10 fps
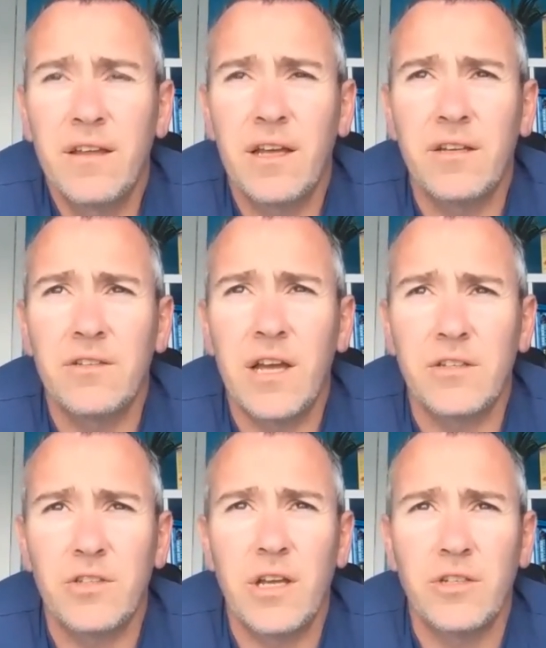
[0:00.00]
and,
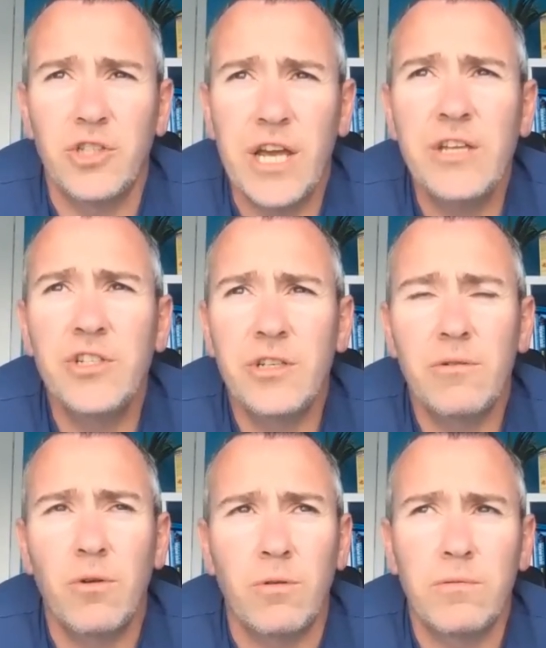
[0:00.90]
and, and changing
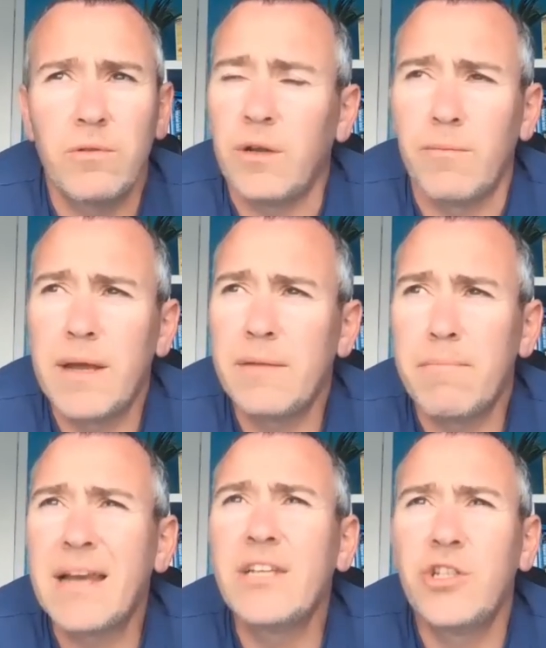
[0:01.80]
or you know man,
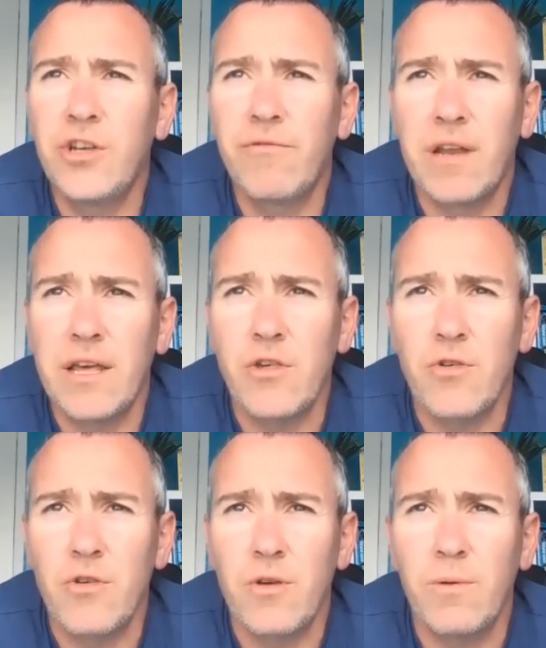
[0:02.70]
managing your
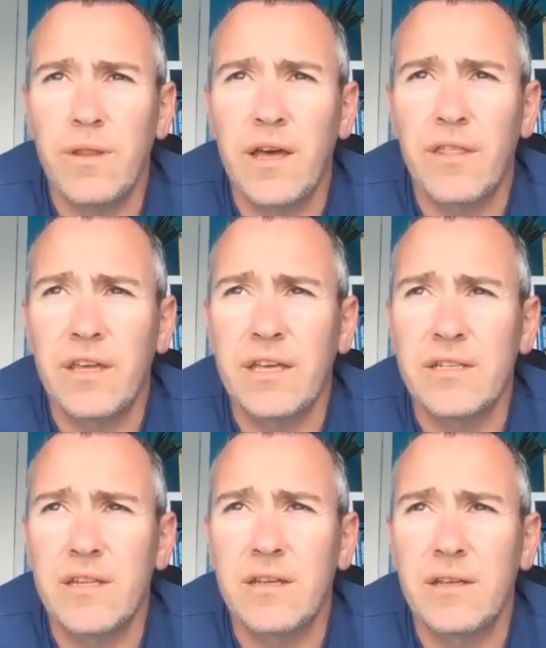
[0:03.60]
relationship with it, I think
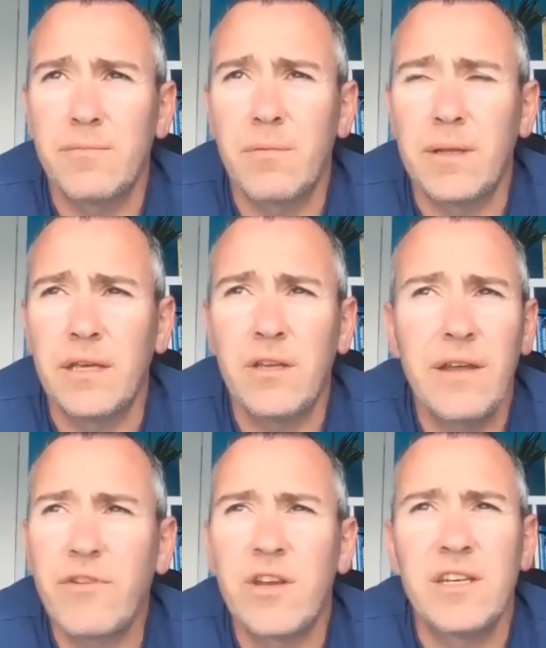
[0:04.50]
is that probably you're
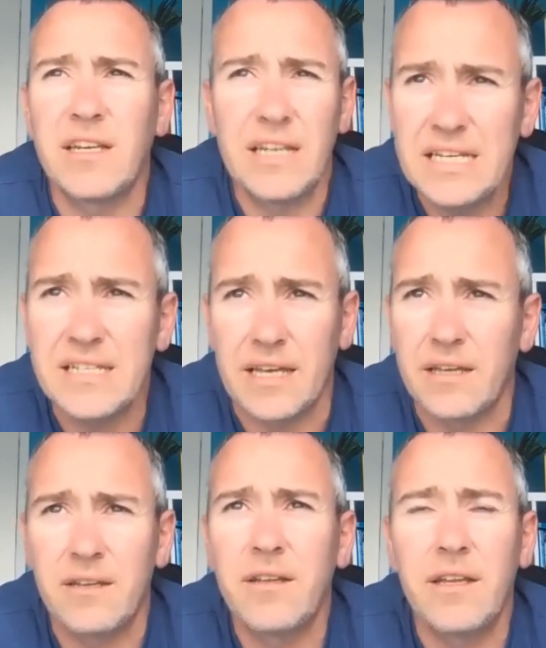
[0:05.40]
never going to delete it
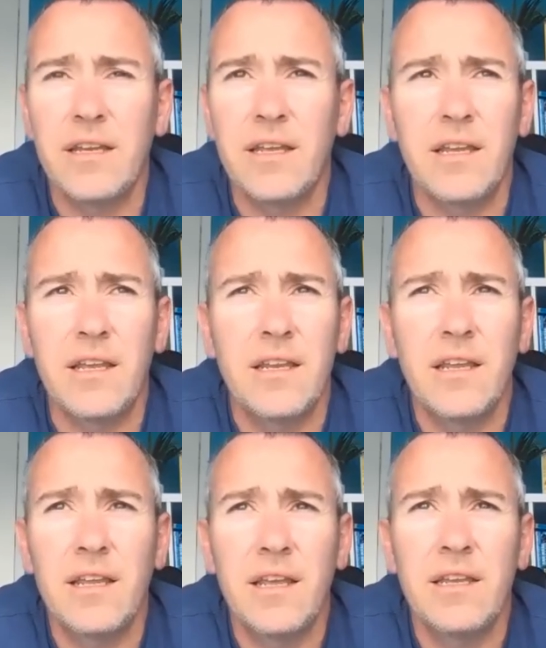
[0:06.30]
in, in,
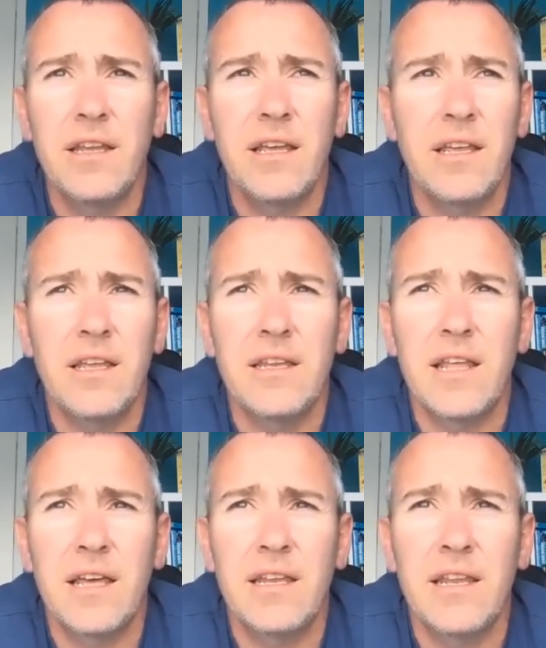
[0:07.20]
in, in, in
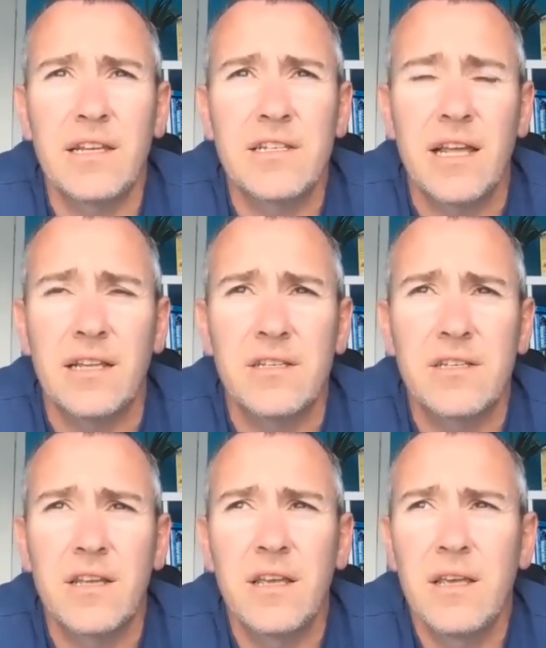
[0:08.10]
that in that
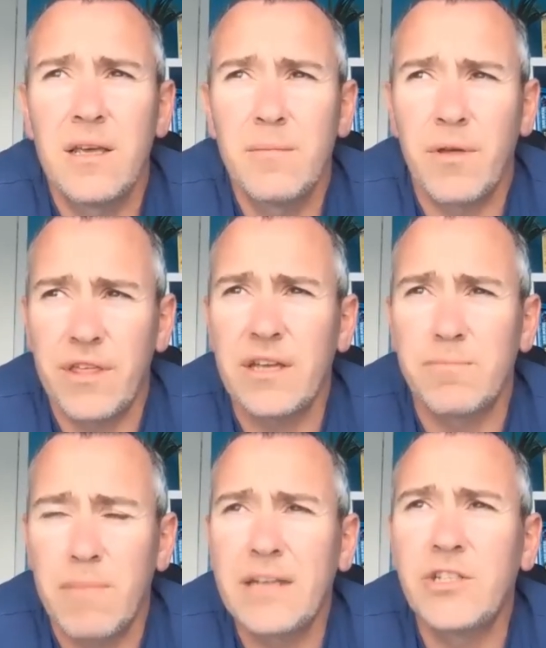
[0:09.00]
sense. But I think
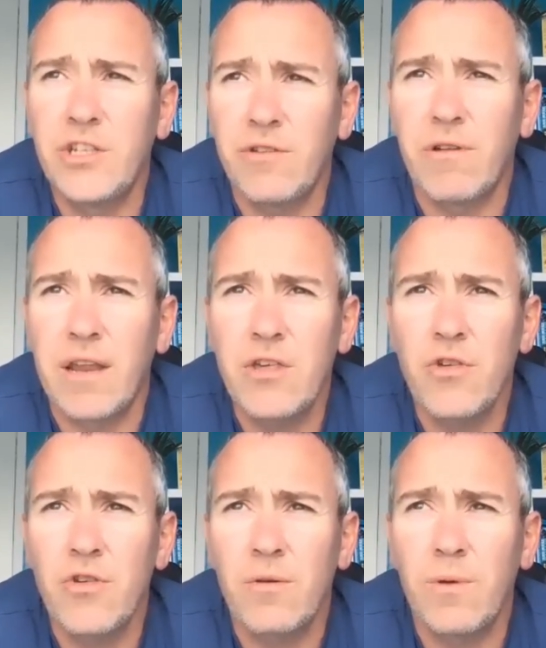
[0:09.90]
it's managing your
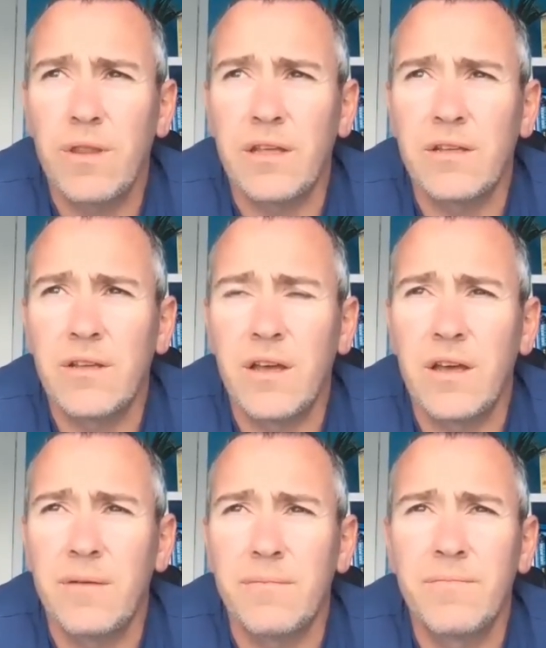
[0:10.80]
relationship with it.
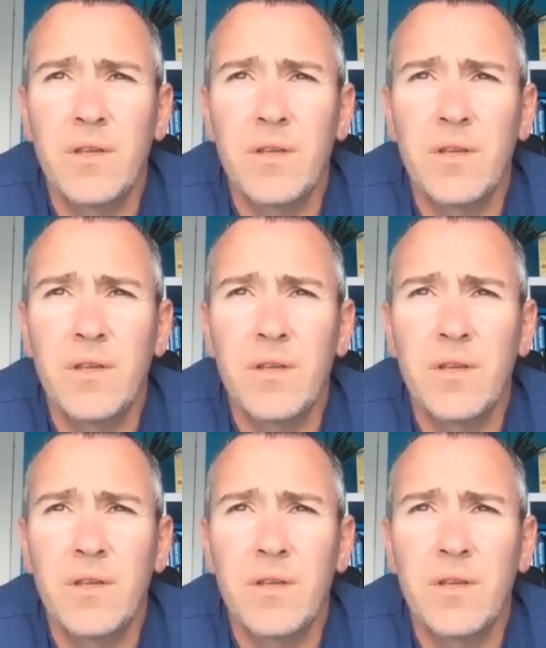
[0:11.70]
Um,